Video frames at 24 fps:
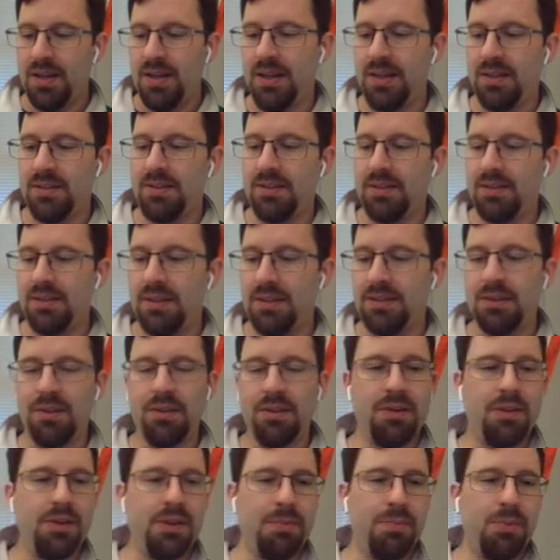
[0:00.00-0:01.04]
is
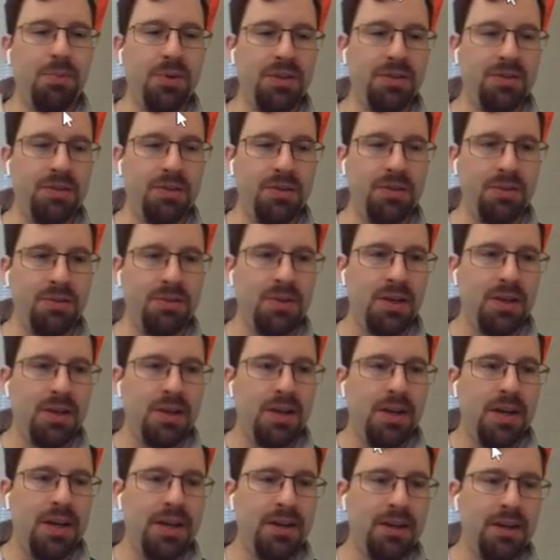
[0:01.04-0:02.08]
630.2,
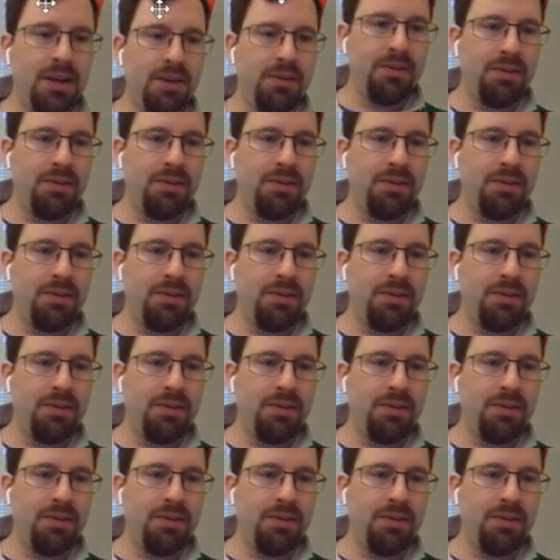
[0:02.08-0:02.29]
and you're going to